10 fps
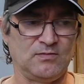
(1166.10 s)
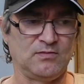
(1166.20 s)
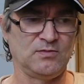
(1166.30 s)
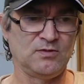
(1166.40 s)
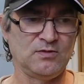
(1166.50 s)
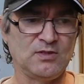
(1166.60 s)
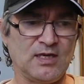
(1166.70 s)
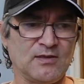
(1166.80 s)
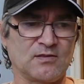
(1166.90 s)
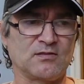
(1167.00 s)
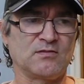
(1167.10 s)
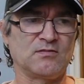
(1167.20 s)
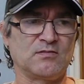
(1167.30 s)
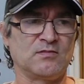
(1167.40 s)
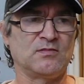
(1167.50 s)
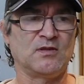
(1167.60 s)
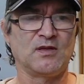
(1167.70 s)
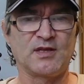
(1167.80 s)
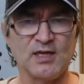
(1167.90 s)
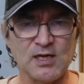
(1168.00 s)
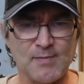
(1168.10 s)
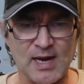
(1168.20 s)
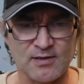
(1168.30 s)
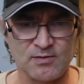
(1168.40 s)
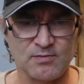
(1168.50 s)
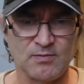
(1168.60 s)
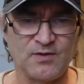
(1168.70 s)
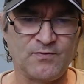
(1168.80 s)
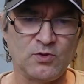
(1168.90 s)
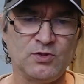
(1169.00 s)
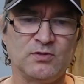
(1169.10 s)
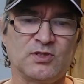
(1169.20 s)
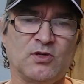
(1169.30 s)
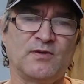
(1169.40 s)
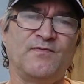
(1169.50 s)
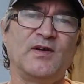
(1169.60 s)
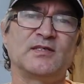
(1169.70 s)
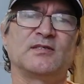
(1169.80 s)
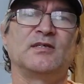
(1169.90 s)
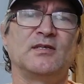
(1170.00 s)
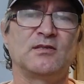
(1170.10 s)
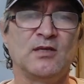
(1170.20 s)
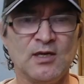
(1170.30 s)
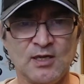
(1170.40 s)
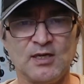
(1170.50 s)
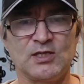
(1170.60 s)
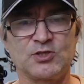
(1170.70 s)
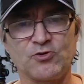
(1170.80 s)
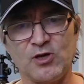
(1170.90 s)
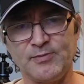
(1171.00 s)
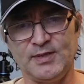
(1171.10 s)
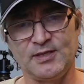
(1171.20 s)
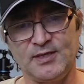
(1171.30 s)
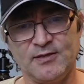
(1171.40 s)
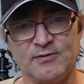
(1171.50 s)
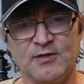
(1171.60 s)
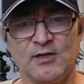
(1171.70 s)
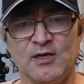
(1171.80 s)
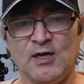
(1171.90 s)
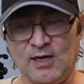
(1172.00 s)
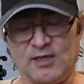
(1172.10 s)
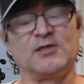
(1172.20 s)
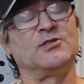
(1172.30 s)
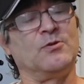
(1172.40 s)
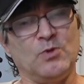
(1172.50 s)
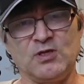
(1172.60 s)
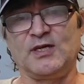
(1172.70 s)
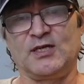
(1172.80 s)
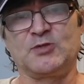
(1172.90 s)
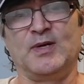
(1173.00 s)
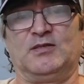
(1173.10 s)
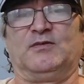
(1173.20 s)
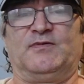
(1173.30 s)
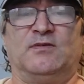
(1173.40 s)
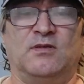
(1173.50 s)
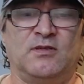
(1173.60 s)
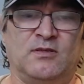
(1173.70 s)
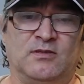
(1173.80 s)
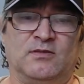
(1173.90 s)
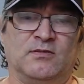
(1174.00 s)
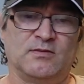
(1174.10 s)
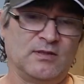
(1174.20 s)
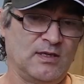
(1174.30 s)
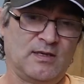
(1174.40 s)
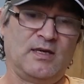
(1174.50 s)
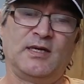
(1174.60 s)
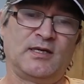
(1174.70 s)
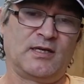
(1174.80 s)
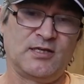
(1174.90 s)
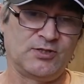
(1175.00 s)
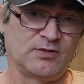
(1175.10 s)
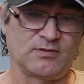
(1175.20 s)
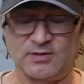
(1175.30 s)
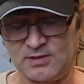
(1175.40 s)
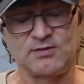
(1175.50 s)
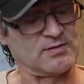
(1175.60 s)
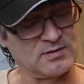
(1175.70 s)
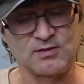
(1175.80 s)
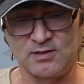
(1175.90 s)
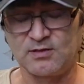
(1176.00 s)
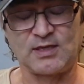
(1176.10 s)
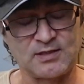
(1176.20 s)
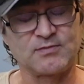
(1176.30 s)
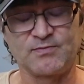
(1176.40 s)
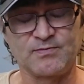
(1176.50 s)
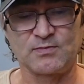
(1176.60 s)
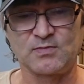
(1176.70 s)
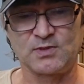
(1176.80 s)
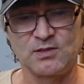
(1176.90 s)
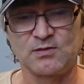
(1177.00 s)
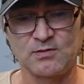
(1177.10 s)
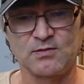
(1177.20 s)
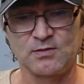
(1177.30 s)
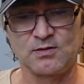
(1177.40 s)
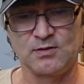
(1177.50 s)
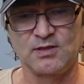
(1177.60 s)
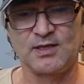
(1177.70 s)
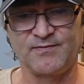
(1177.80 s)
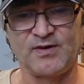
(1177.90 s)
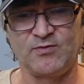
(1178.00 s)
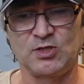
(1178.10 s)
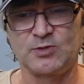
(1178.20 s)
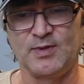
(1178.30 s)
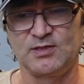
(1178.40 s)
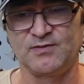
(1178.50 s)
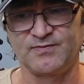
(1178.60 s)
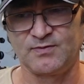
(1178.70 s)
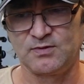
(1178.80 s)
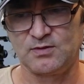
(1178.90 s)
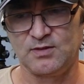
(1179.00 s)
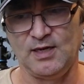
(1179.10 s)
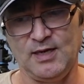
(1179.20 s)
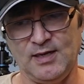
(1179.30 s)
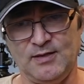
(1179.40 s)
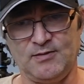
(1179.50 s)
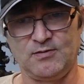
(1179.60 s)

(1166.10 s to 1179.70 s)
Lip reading: You gotta think about it before you start investing in astronomy gear, because it will get expensive. I ain't gonna kid you. It'll get very expensive, and